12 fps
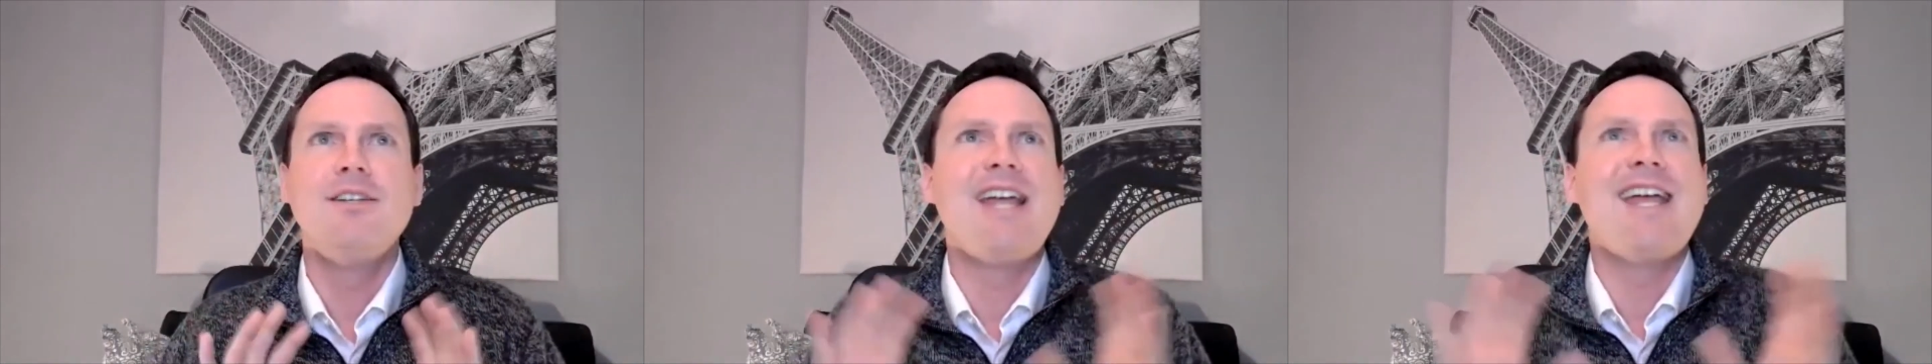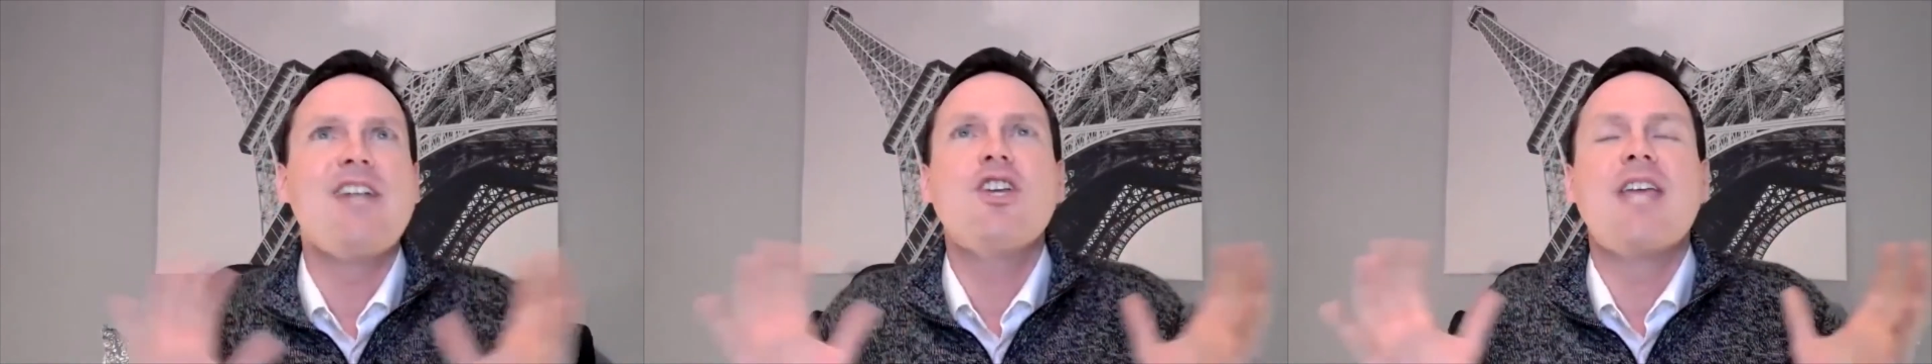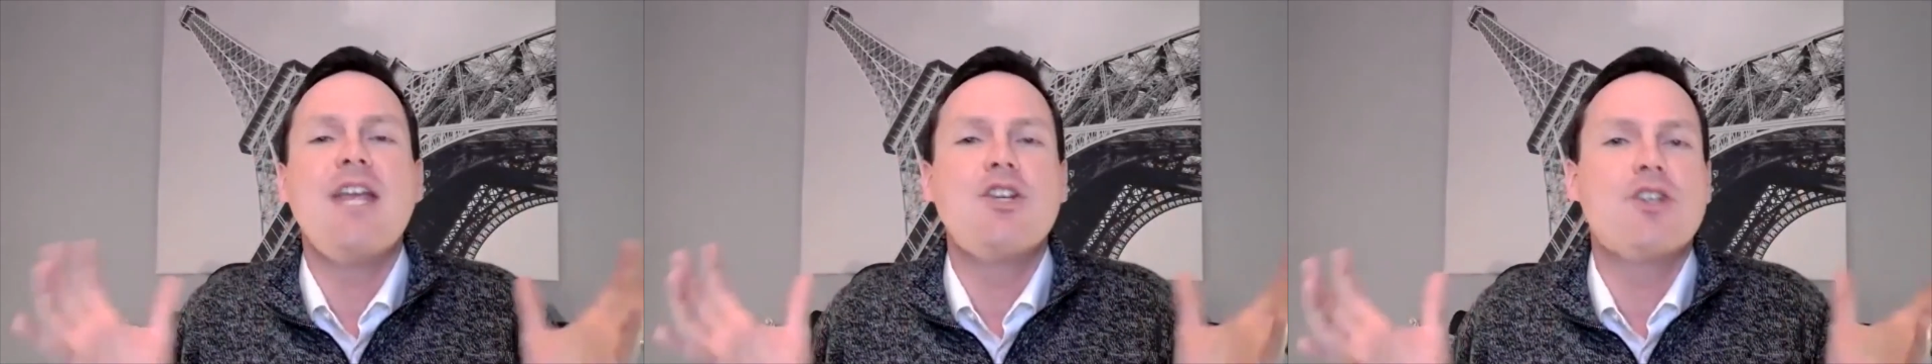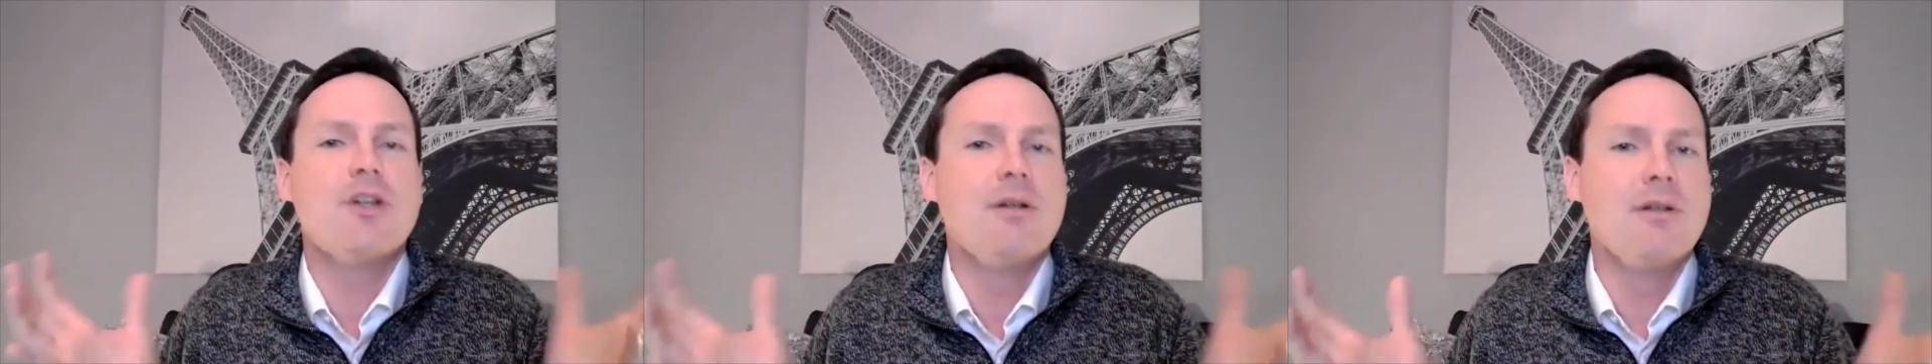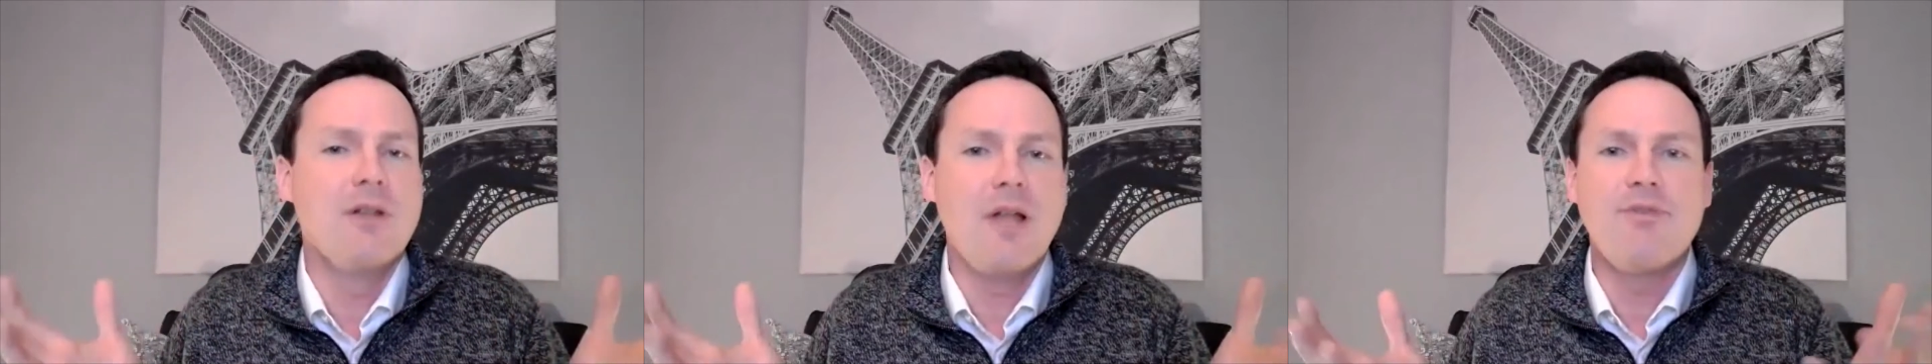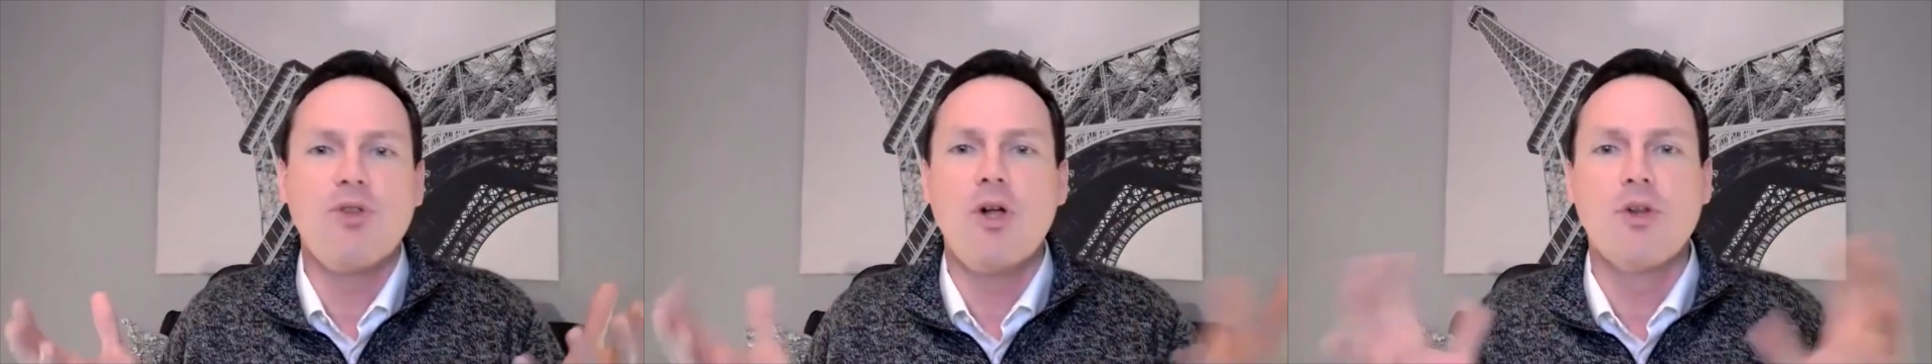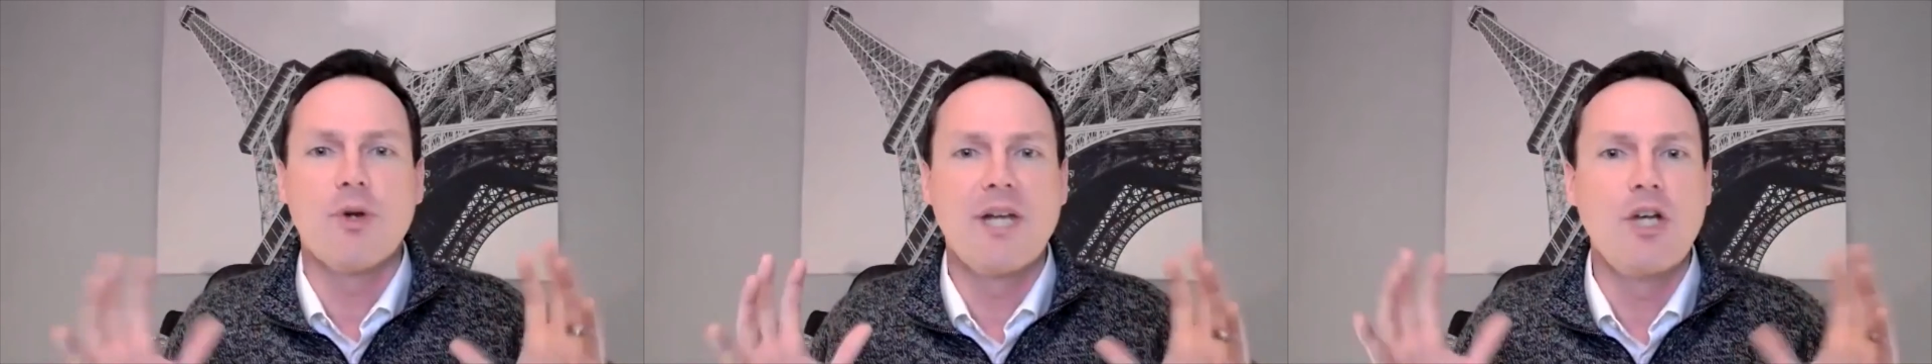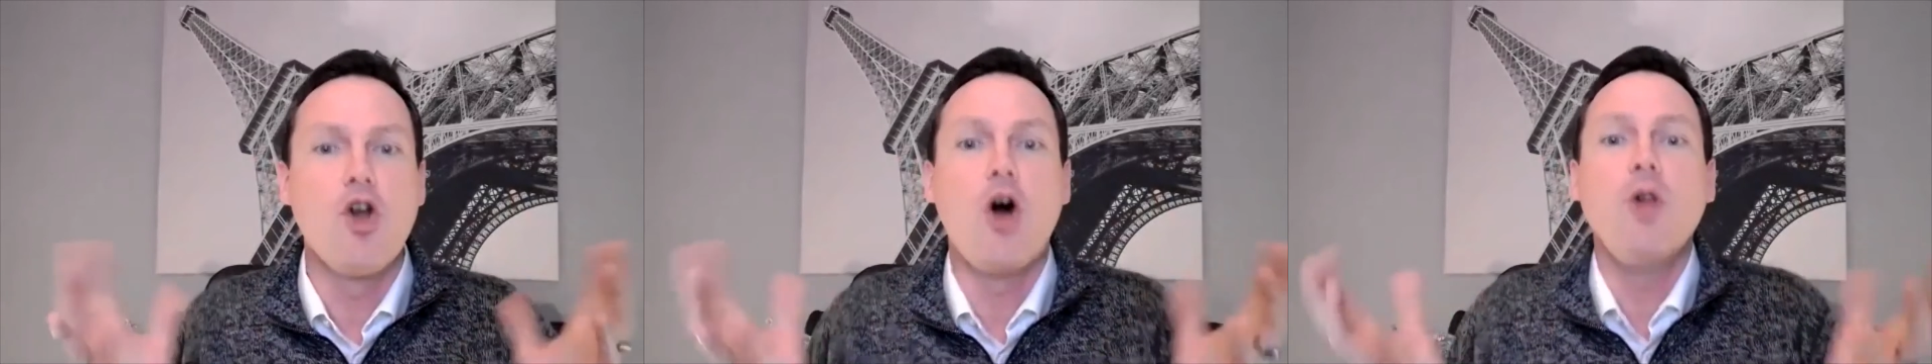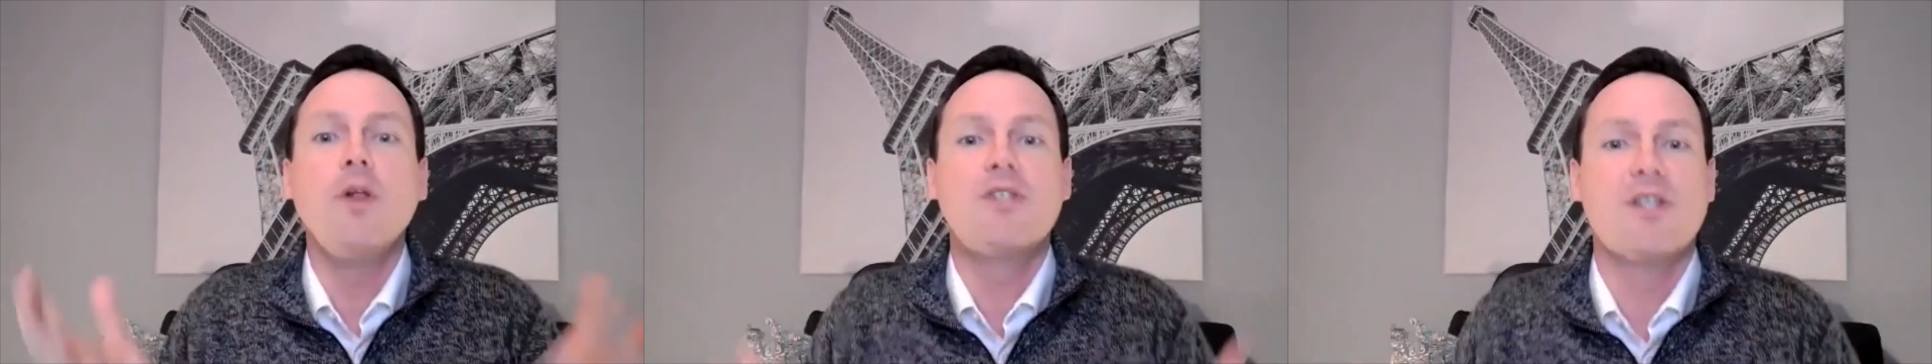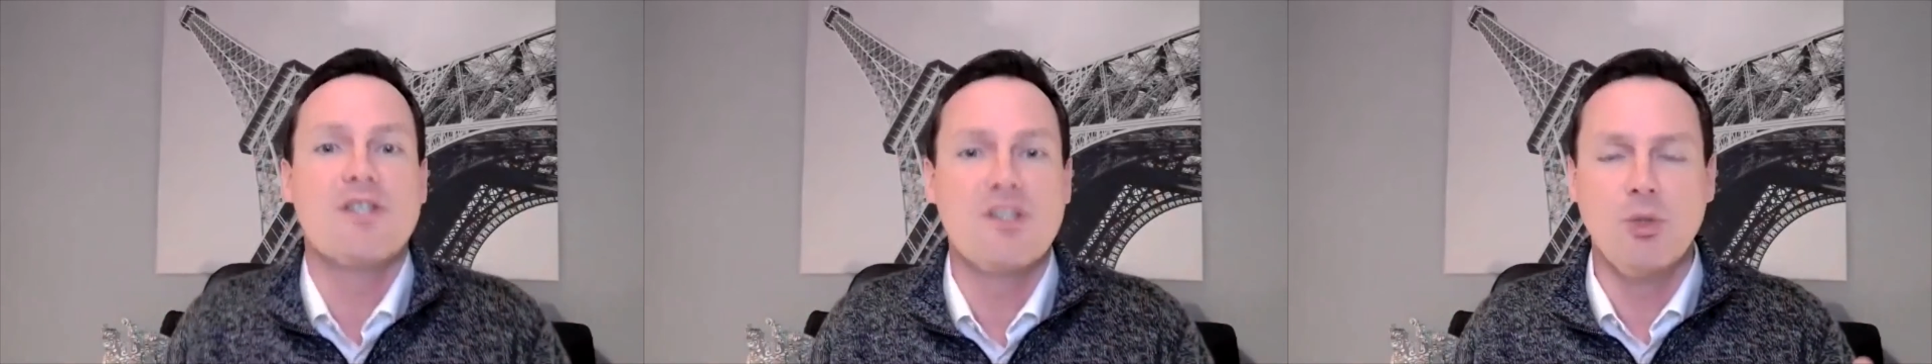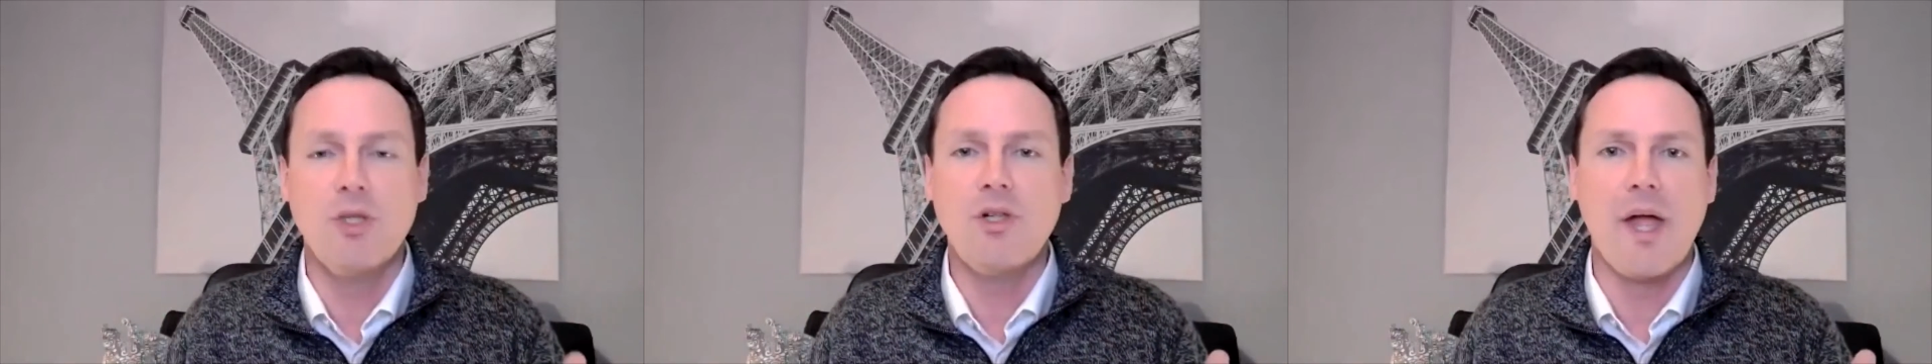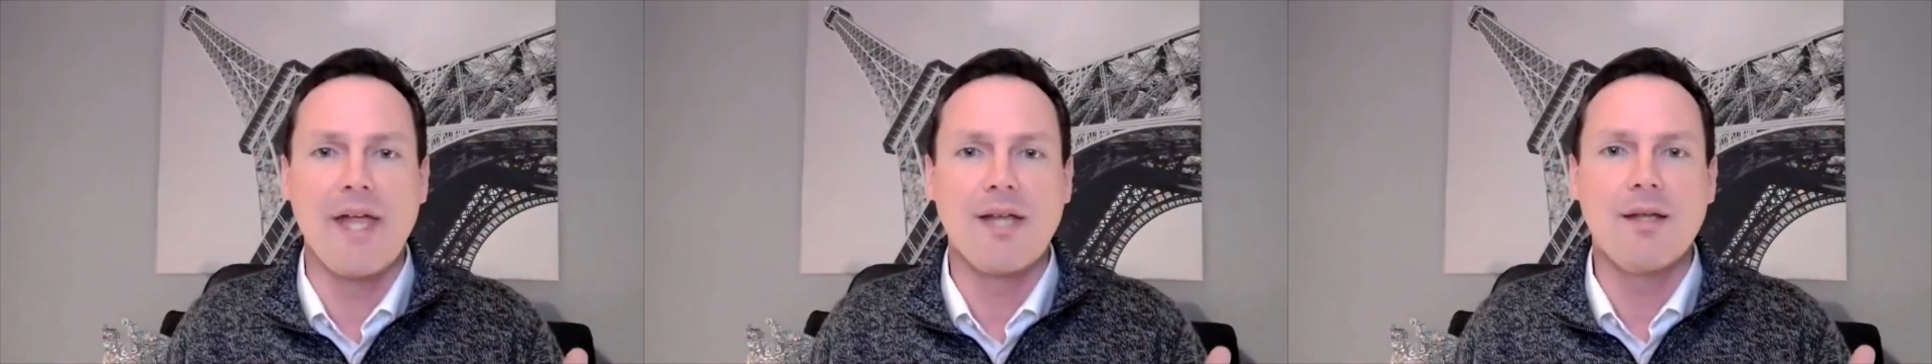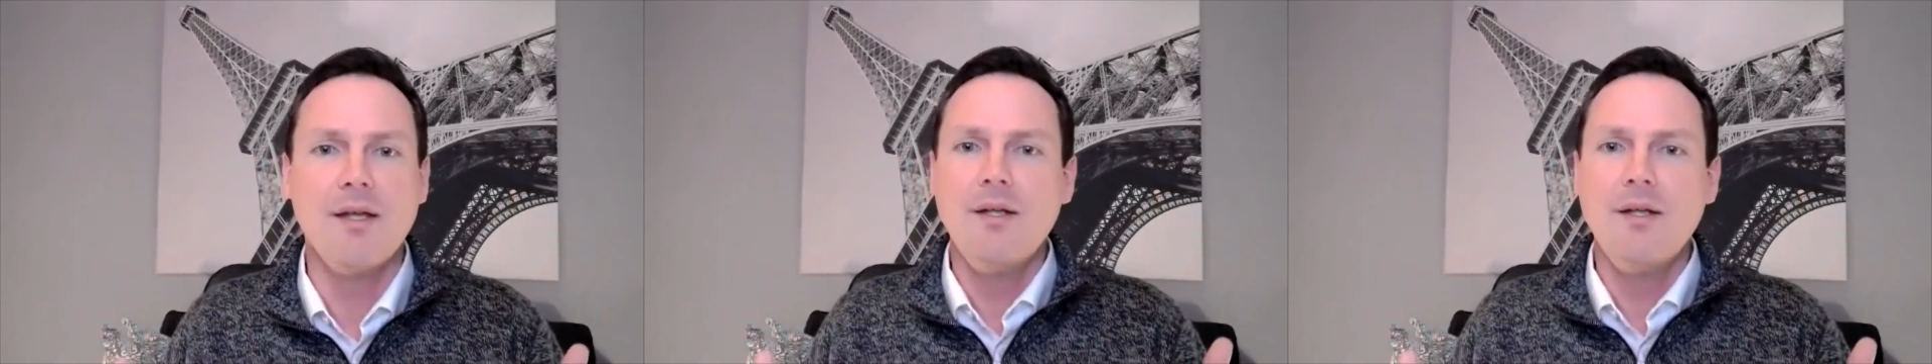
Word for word: education, lifelong learning, knowledge system look like,